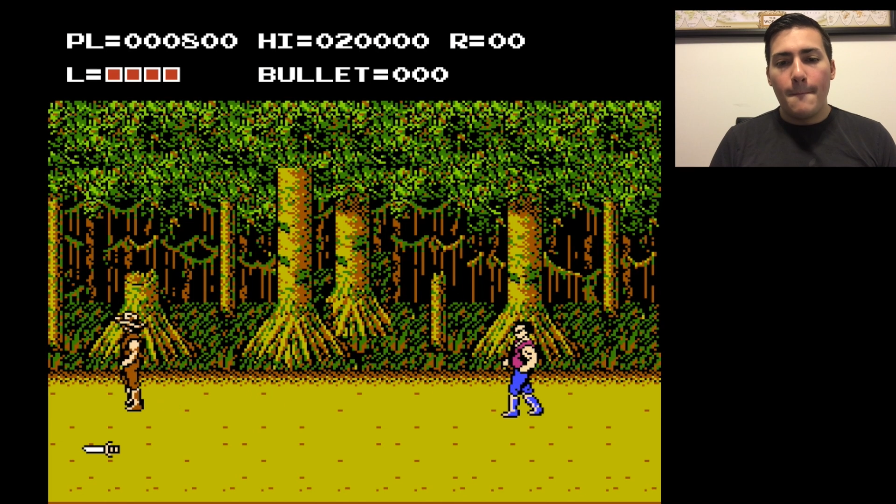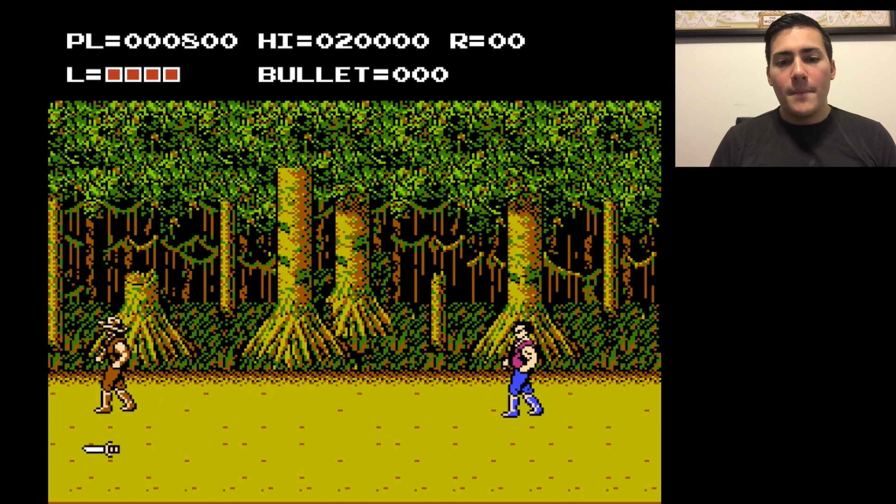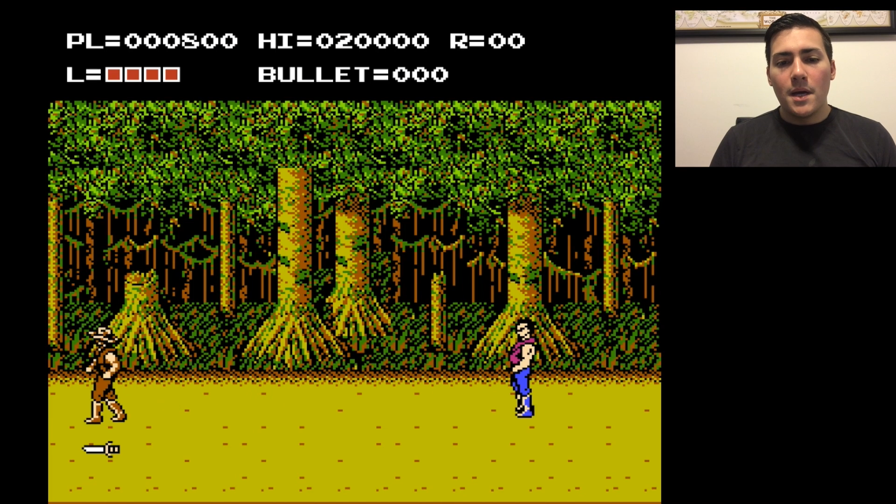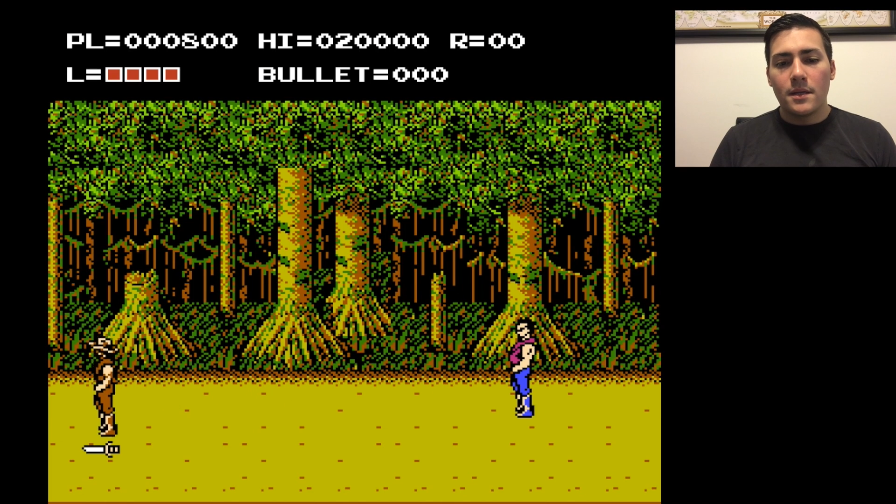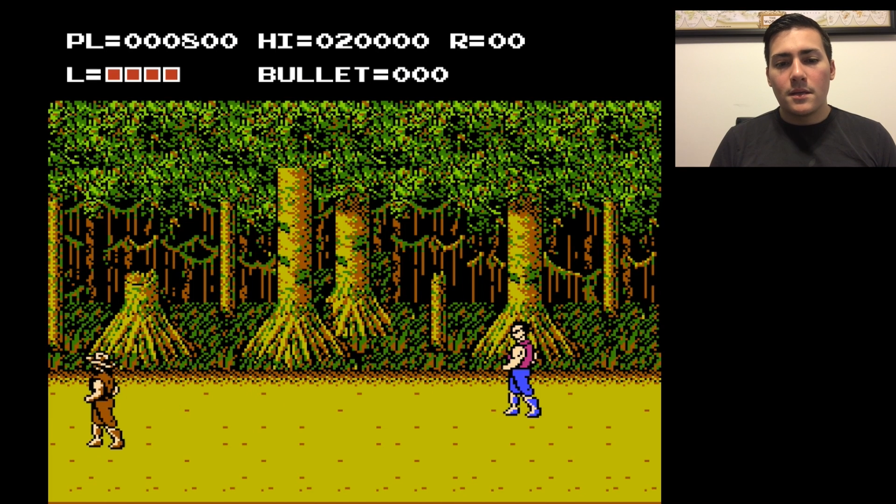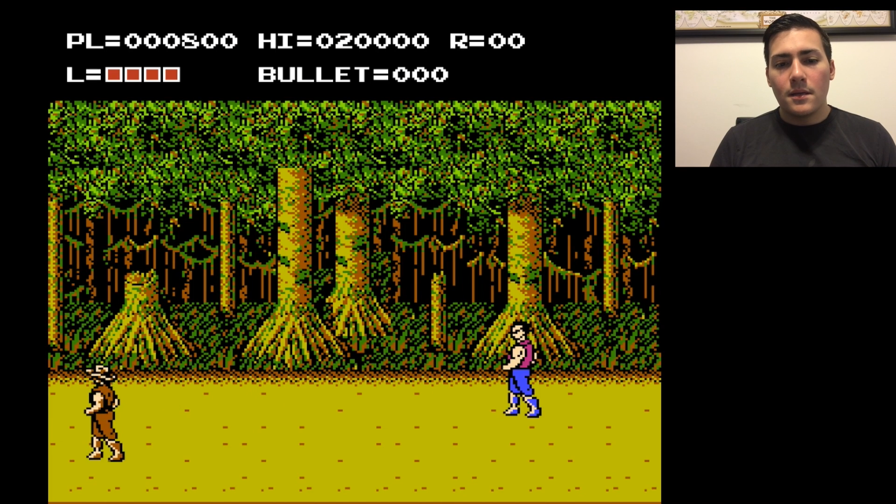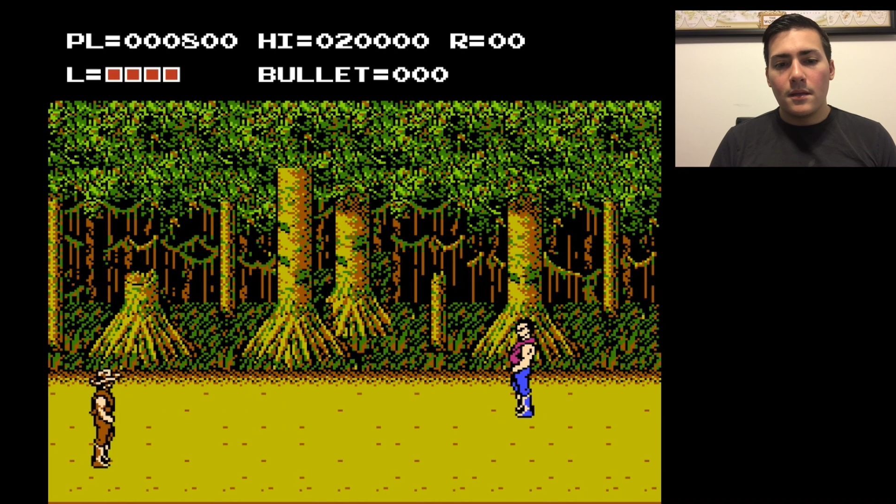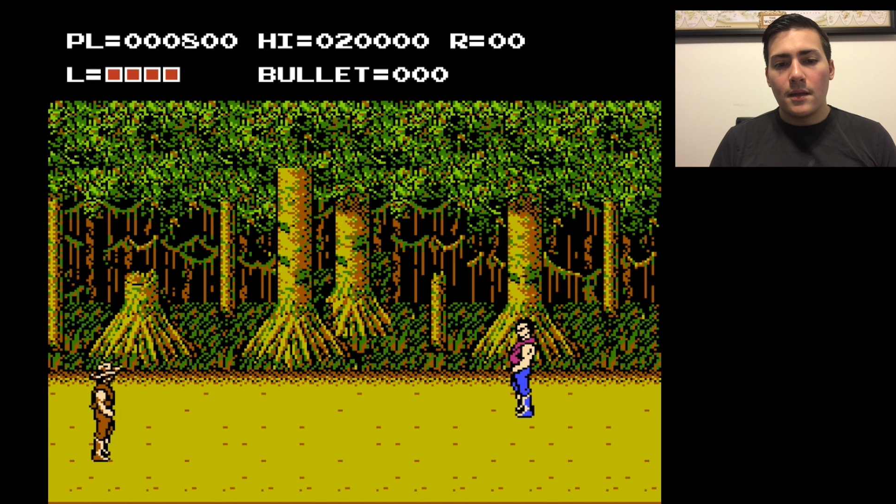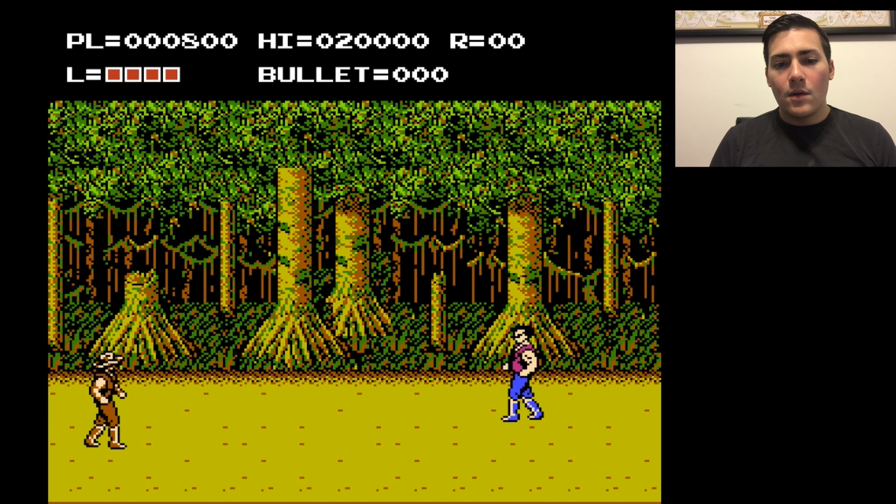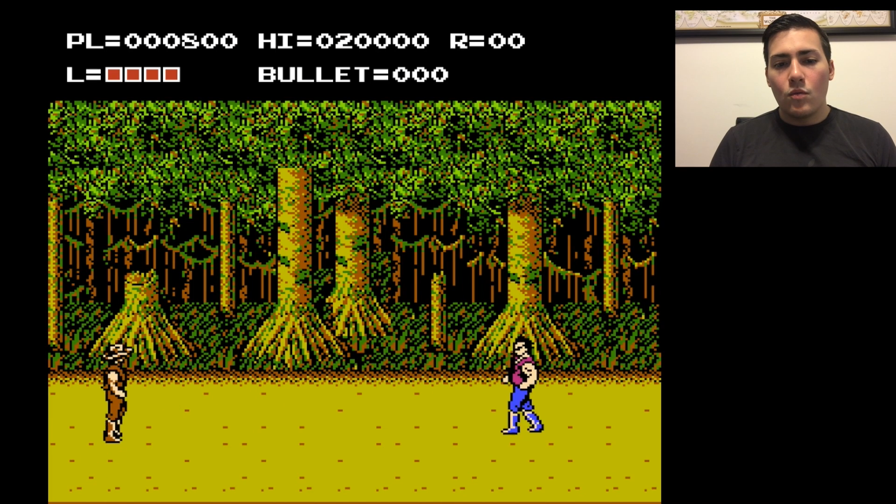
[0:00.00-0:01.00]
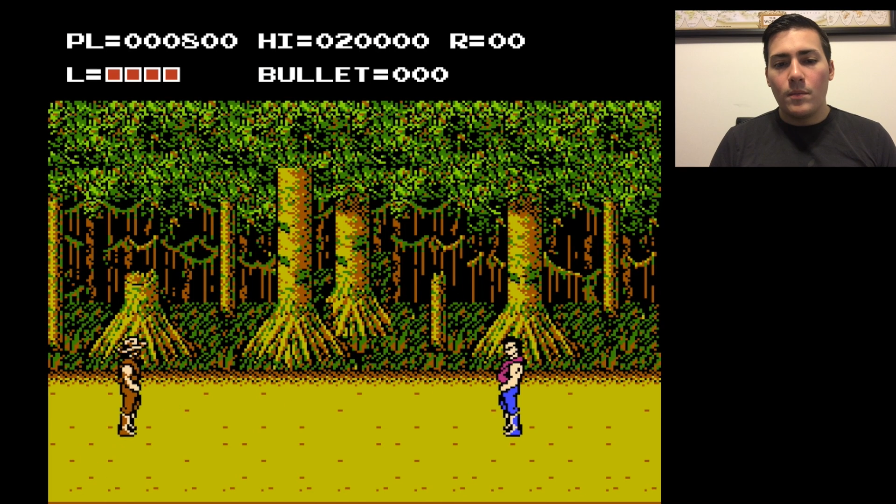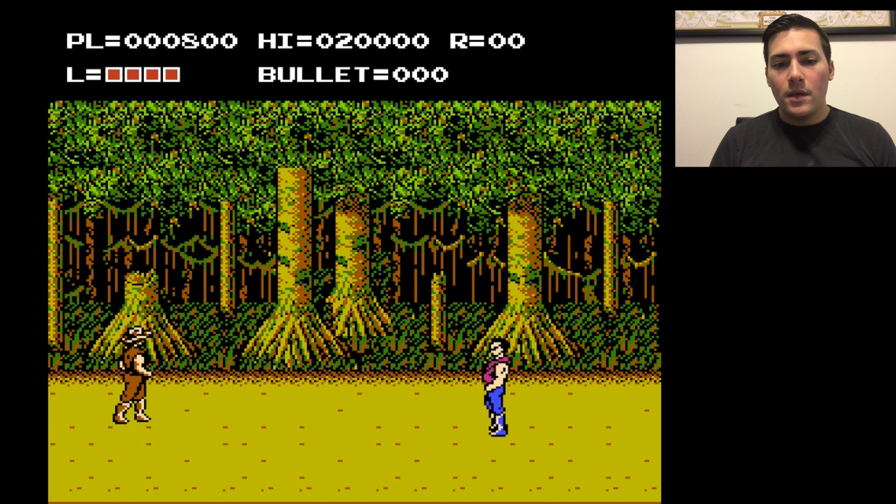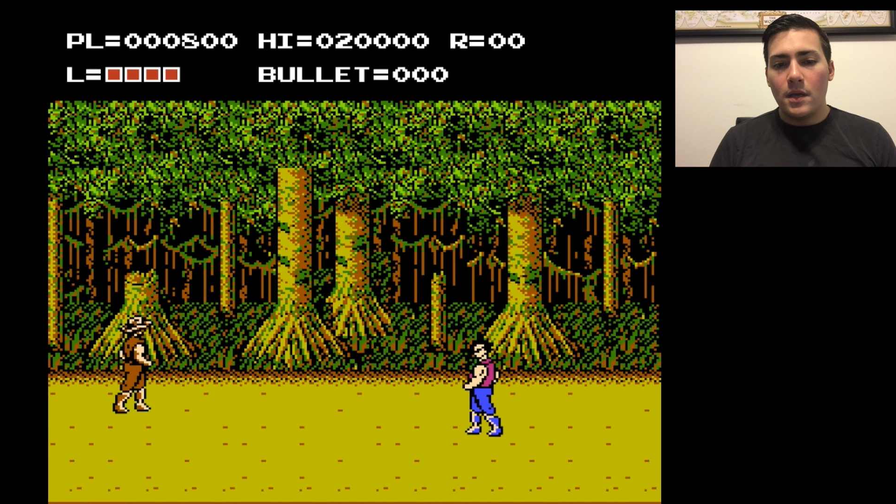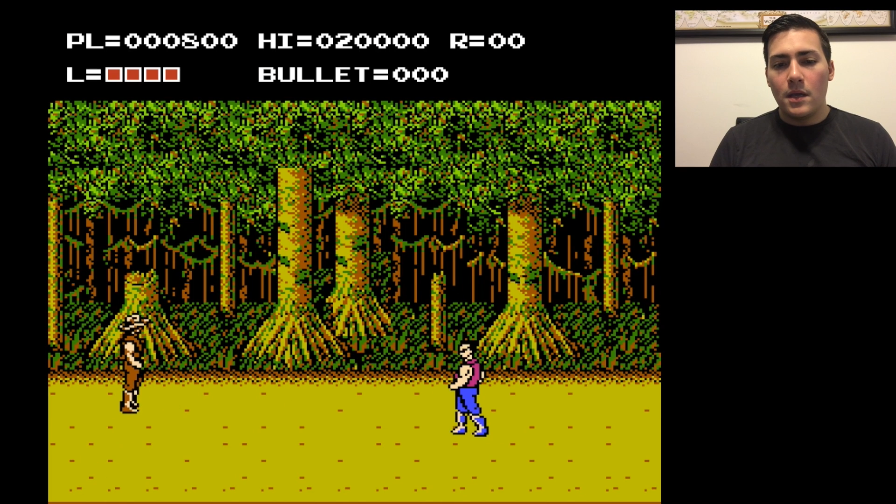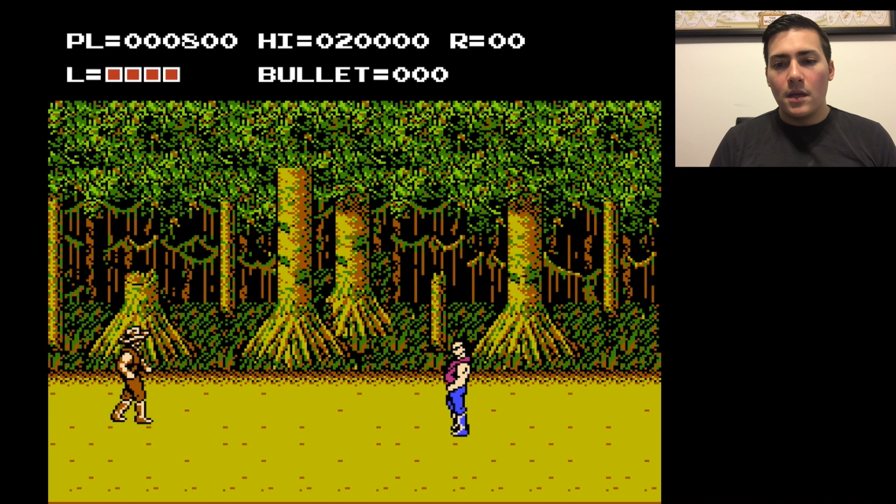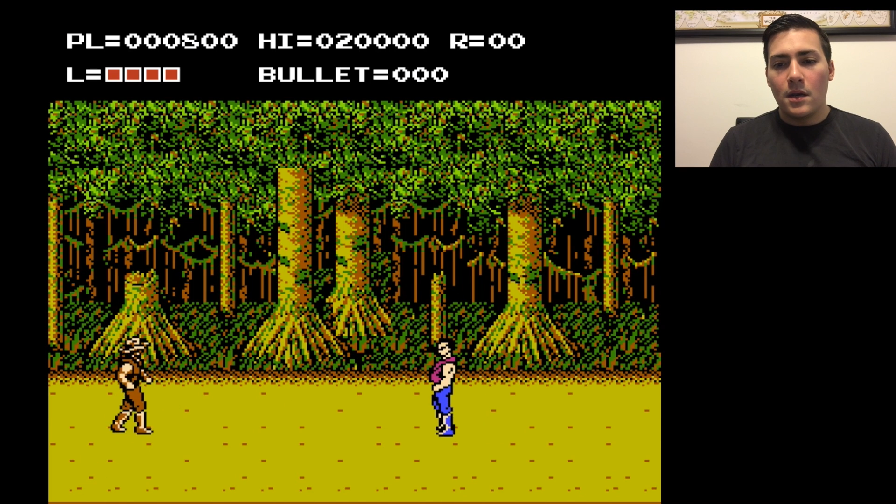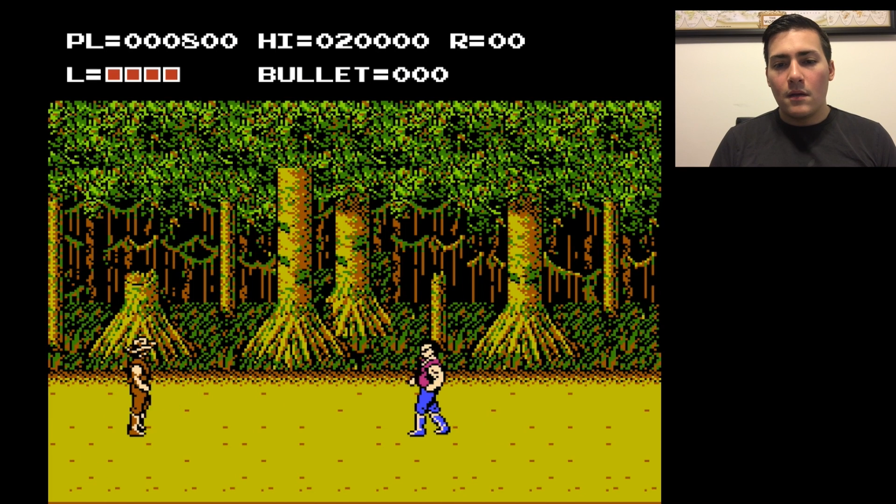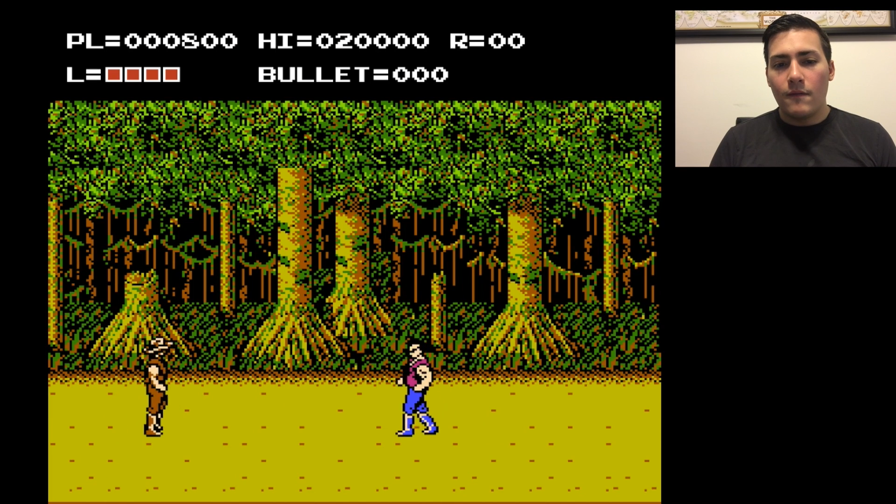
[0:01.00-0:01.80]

but that will be in